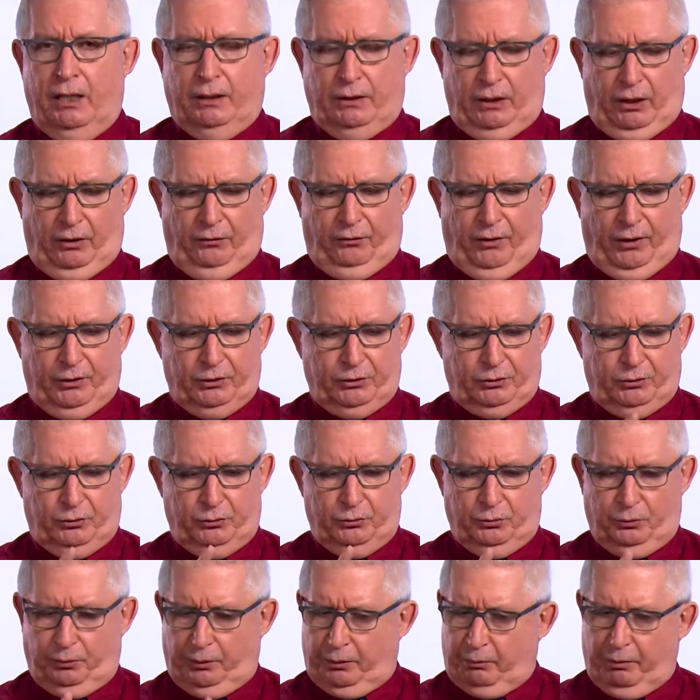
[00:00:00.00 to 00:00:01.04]
There are functions to
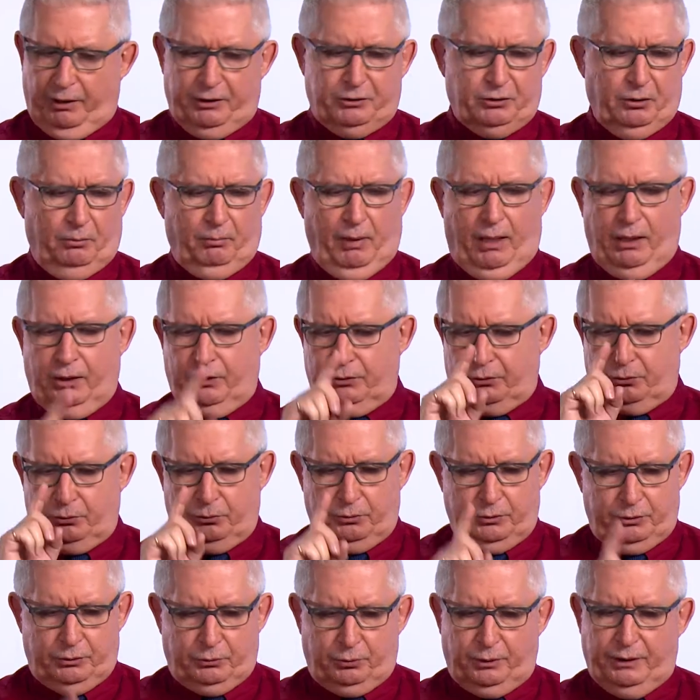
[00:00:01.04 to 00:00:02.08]
do regression models, to
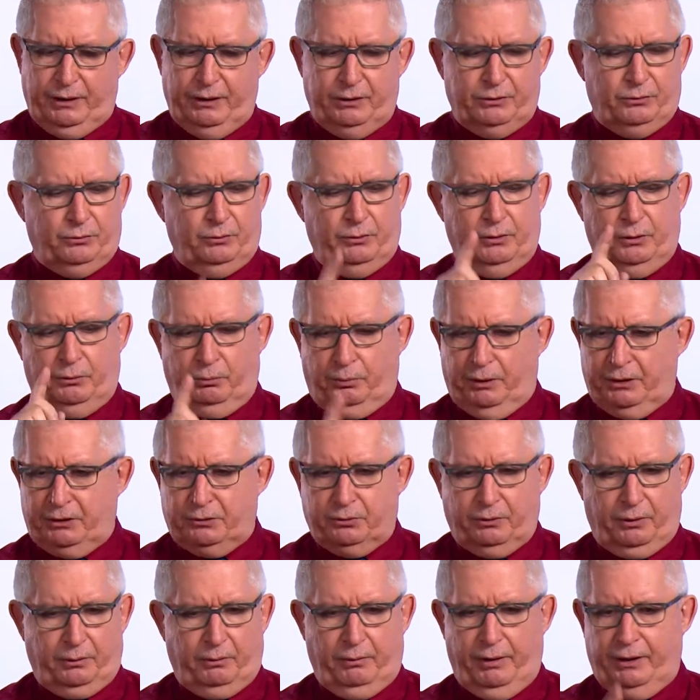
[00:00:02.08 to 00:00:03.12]
do trees, to do rich
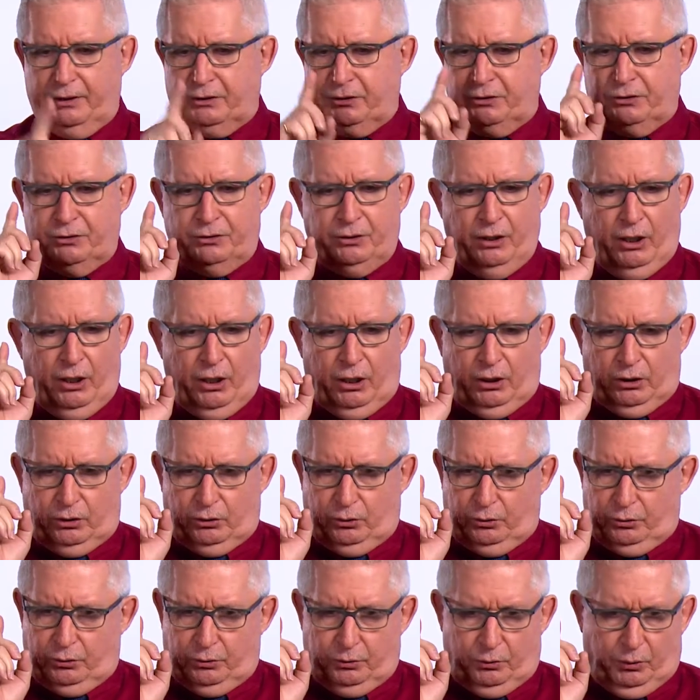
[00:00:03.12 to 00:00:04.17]
regressions,
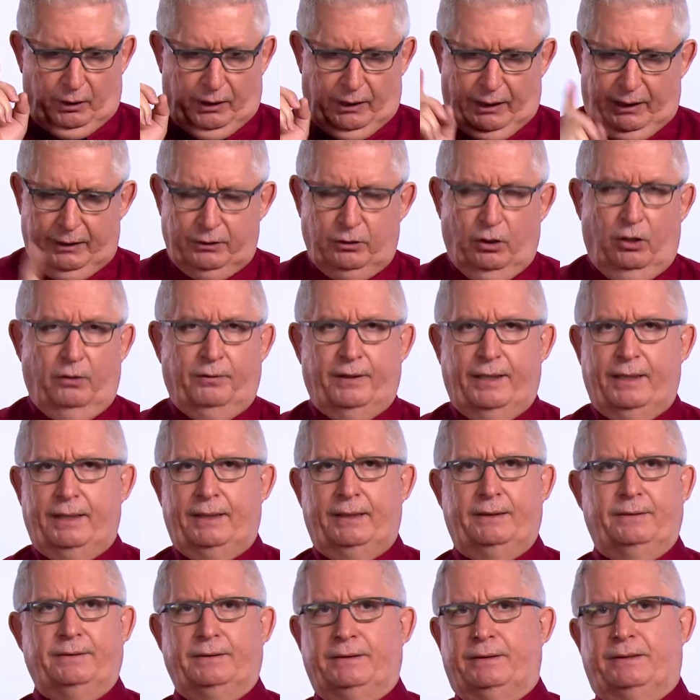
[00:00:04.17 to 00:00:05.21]
to do
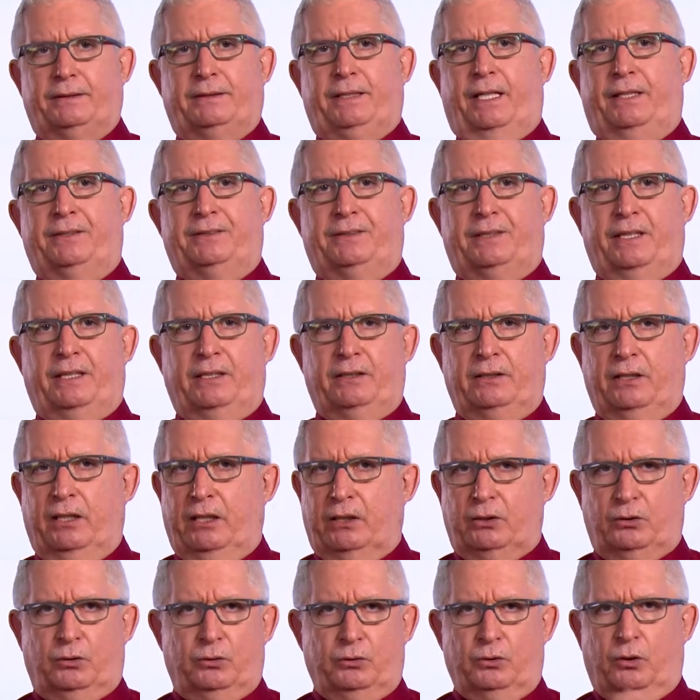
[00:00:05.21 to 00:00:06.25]
ANOVA testing,
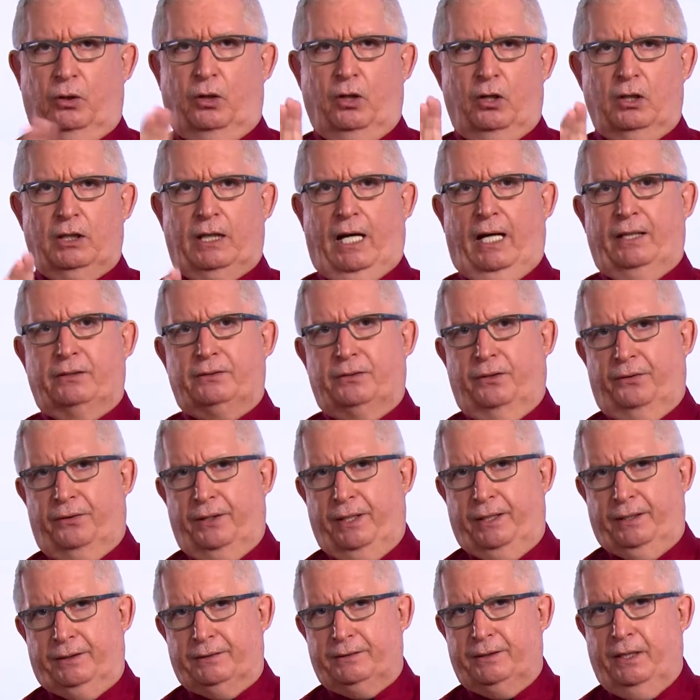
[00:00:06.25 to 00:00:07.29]
to do all kinds of
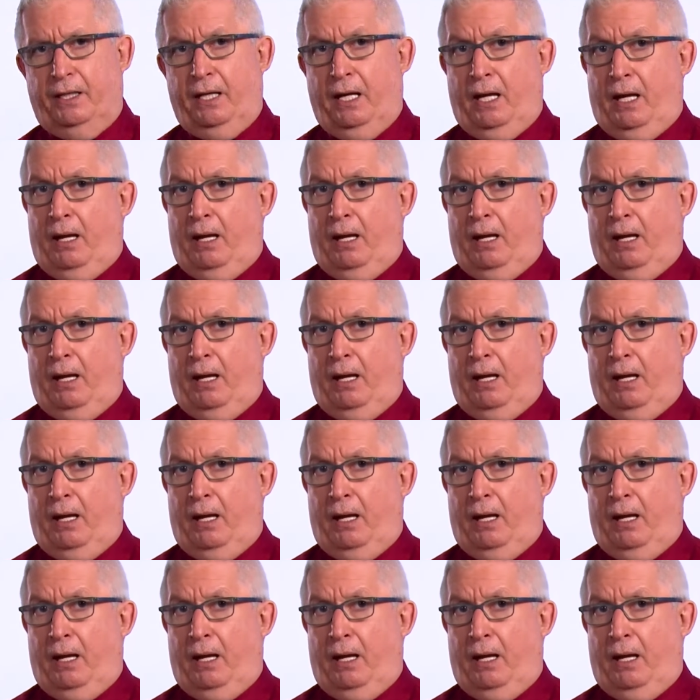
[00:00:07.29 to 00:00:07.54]
things.